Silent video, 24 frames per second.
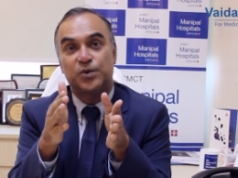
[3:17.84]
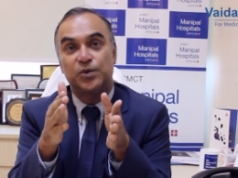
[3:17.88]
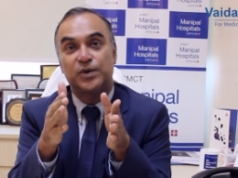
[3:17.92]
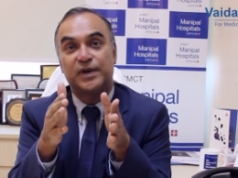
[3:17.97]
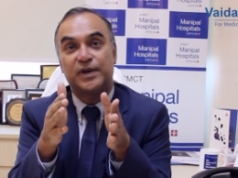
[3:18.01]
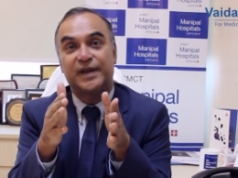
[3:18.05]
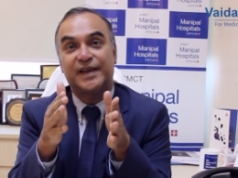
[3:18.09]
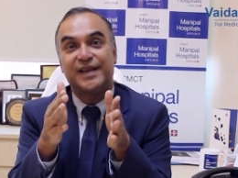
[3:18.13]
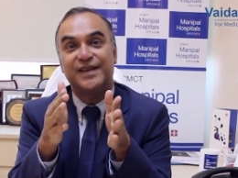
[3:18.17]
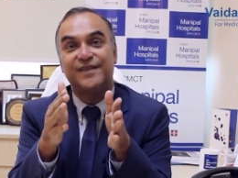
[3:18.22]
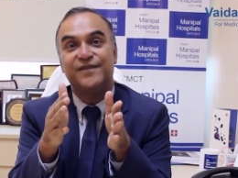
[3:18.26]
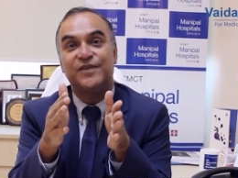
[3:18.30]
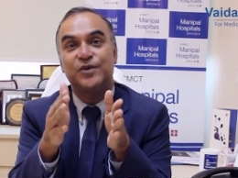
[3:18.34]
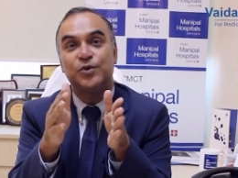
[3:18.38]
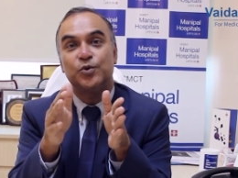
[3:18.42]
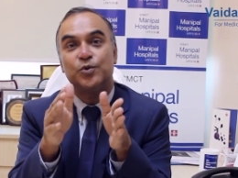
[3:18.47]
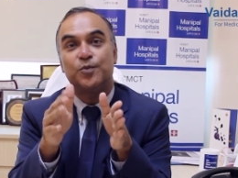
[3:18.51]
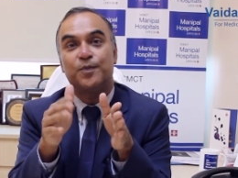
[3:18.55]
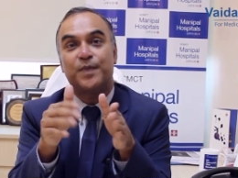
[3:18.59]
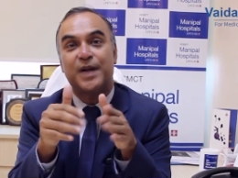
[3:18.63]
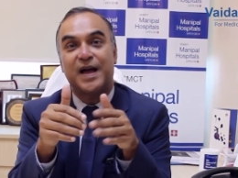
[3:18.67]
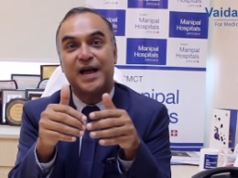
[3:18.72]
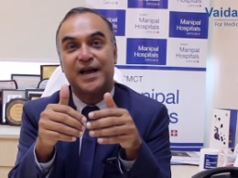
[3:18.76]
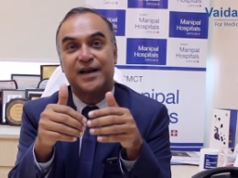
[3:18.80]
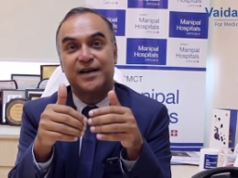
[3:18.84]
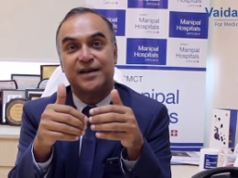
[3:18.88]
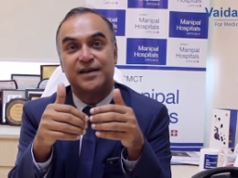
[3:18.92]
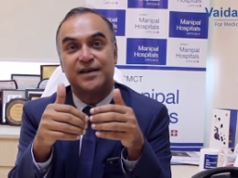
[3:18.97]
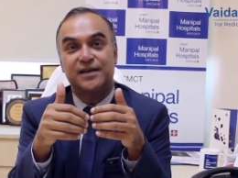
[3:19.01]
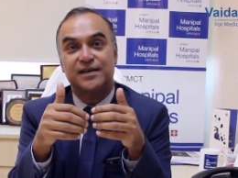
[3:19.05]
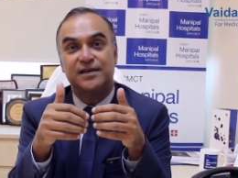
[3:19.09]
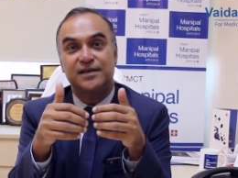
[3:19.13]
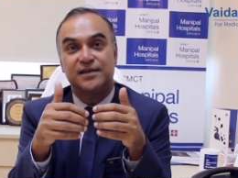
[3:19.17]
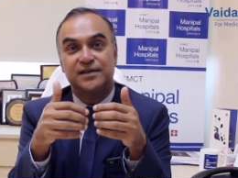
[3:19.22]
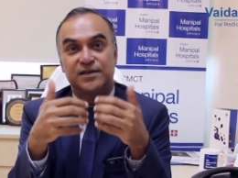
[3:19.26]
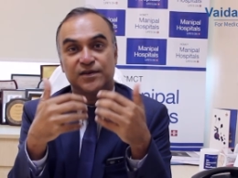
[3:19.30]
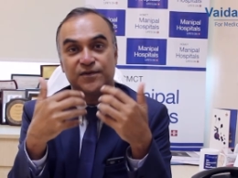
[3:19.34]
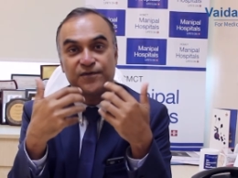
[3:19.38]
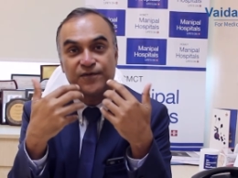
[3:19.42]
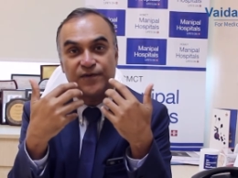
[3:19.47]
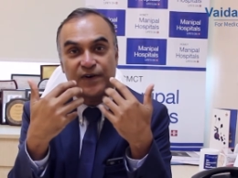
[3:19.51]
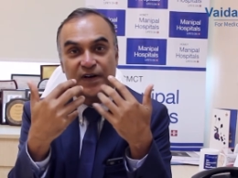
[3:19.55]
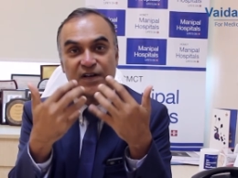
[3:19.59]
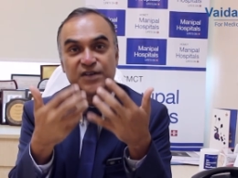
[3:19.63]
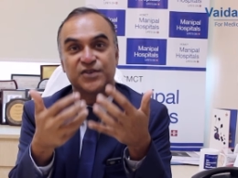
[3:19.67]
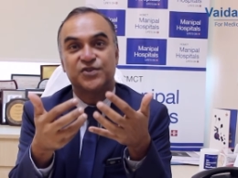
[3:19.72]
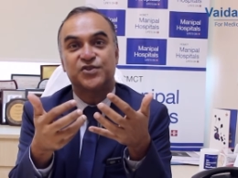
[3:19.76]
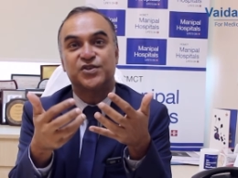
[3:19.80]
to give you back the
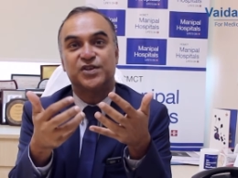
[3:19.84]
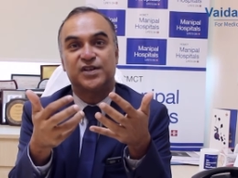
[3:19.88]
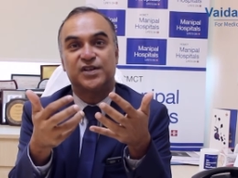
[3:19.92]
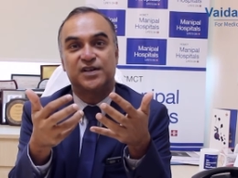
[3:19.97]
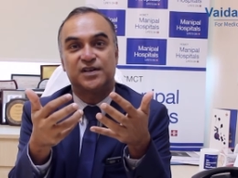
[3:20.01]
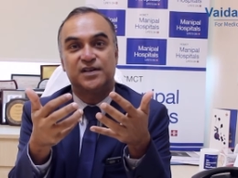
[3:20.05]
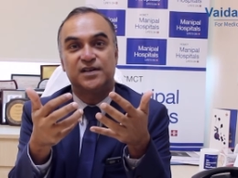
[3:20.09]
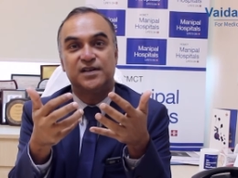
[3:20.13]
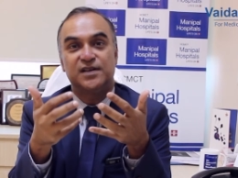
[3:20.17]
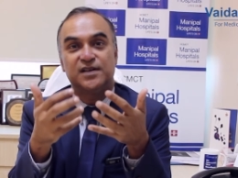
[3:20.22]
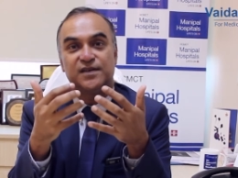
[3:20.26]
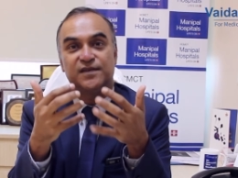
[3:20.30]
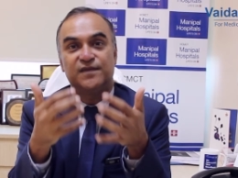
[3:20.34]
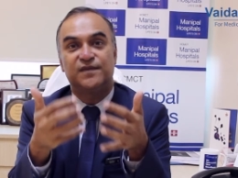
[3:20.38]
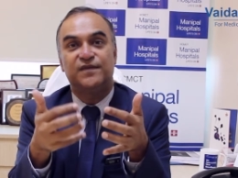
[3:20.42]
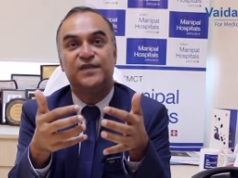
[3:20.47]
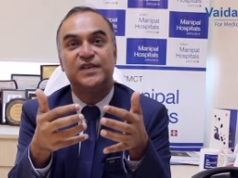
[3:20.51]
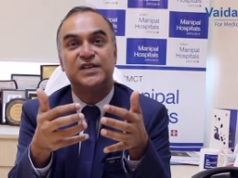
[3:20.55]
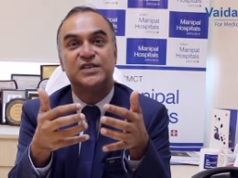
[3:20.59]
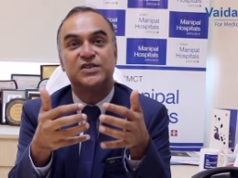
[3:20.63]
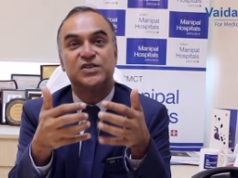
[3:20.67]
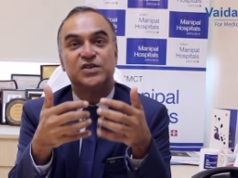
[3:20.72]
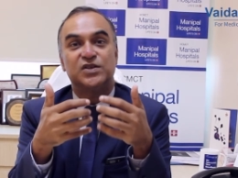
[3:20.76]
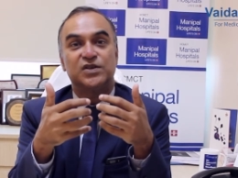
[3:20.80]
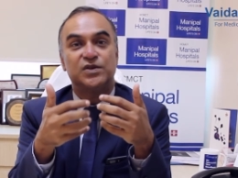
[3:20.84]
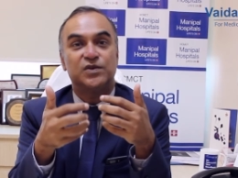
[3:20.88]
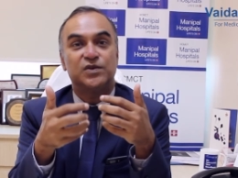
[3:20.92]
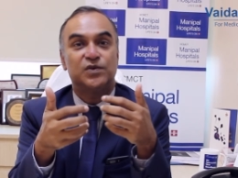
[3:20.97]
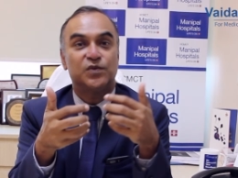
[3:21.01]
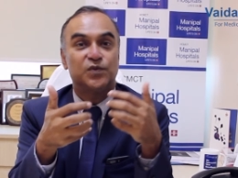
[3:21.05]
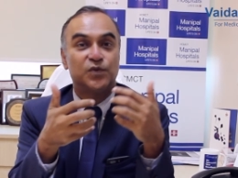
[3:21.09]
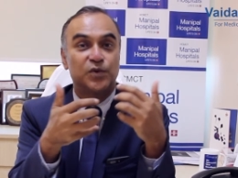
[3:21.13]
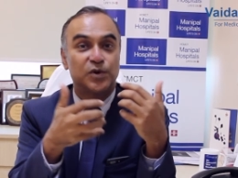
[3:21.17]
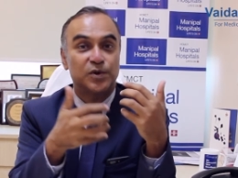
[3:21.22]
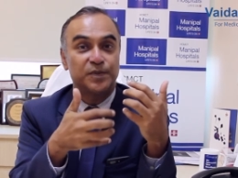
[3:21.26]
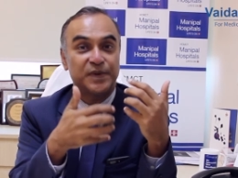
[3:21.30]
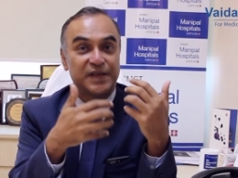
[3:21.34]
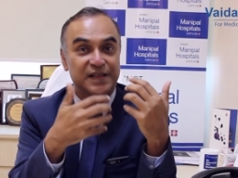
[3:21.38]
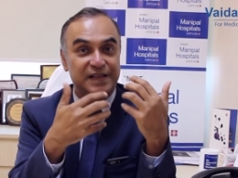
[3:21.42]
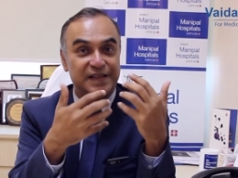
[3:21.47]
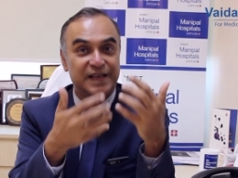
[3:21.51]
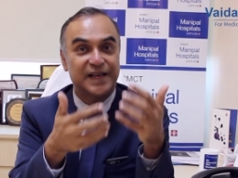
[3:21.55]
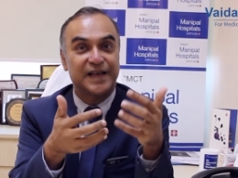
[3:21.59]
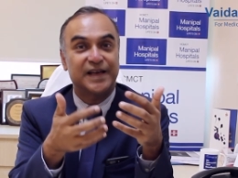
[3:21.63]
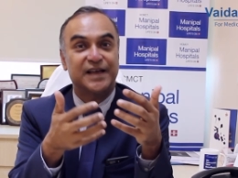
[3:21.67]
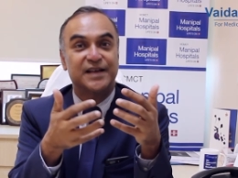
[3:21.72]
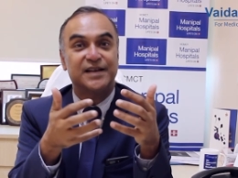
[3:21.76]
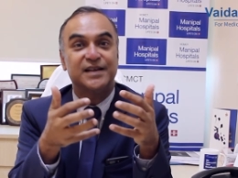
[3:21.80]
function which would be
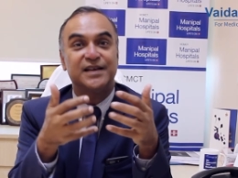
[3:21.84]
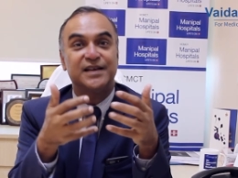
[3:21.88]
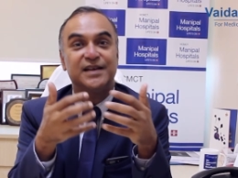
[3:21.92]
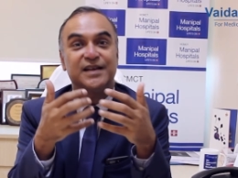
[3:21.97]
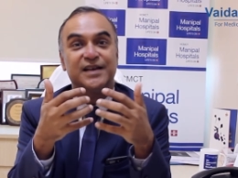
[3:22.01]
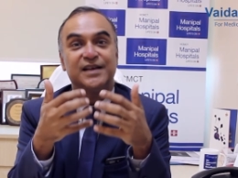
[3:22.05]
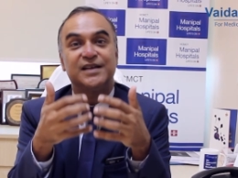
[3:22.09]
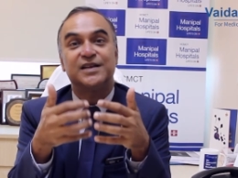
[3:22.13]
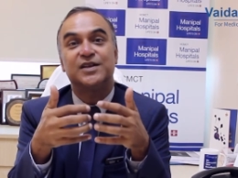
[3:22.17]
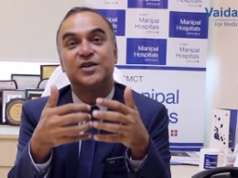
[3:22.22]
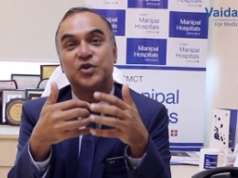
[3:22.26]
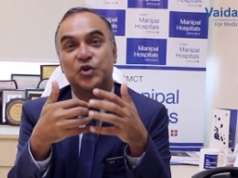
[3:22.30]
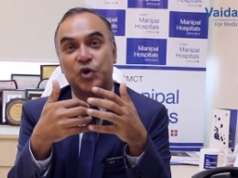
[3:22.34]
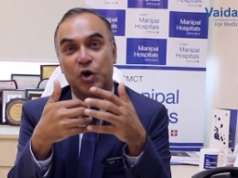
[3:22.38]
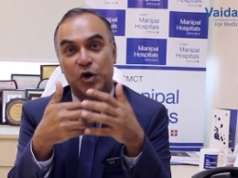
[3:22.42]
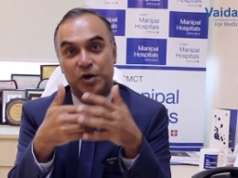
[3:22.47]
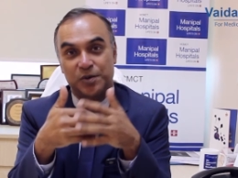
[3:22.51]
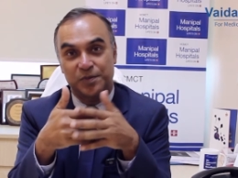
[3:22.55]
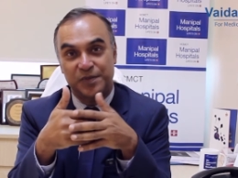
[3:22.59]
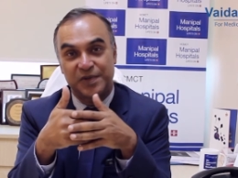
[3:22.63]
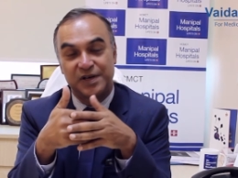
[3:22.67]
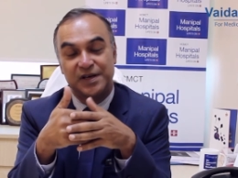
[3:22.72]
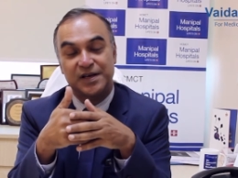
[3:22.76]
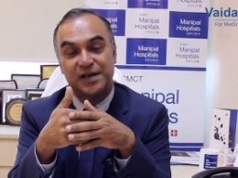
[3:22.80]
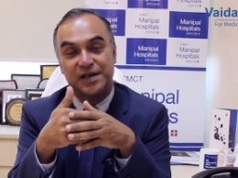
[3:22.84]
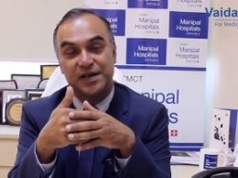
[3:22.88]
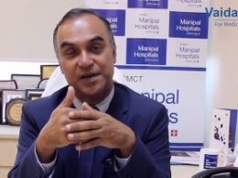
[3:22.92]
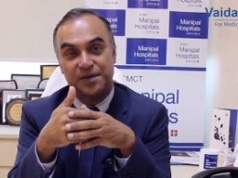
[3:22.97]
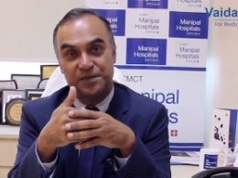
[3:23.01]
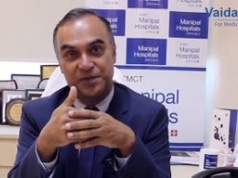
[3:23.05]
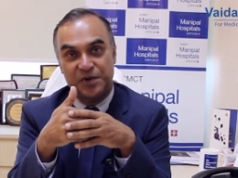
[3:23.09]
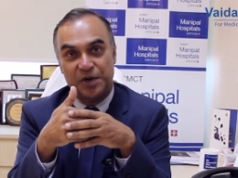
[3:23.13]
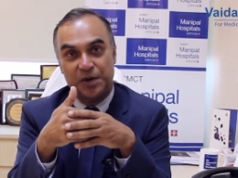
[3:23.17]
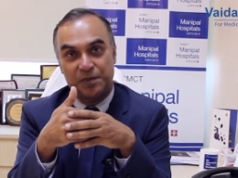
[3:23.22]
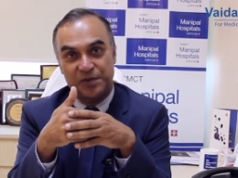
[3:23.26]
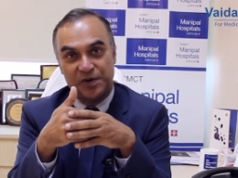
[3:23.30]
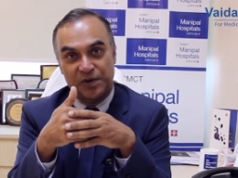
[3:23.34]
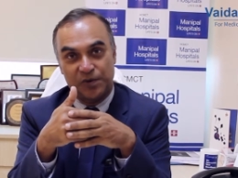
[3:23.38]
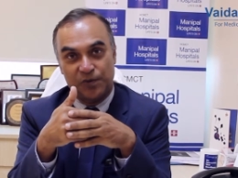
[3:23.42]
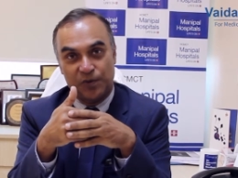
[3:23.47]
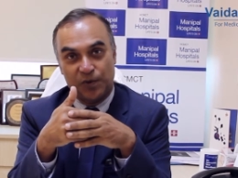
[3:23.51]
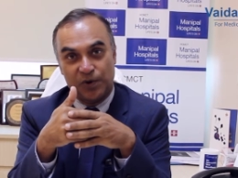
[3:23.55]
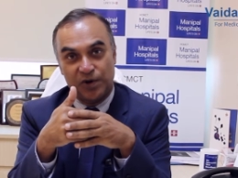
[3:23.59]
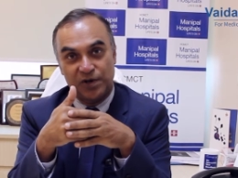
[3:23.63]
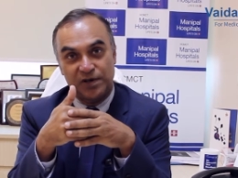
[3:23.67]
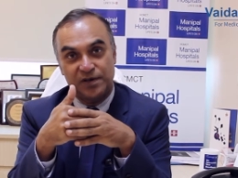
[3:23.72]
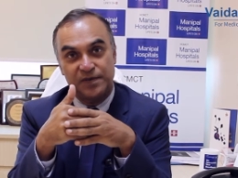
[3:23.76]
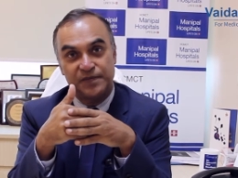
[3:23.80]
there in a normal abdominal
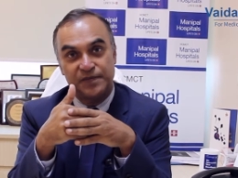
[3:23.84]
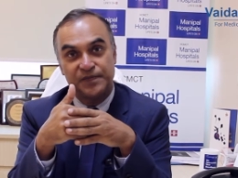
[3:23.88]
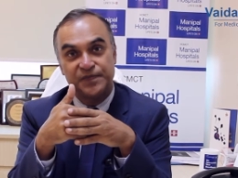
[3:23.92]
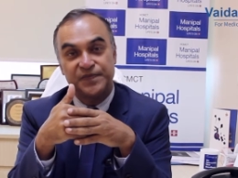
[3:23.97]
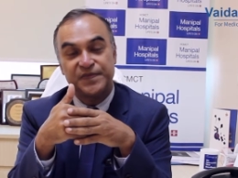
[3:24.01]
wall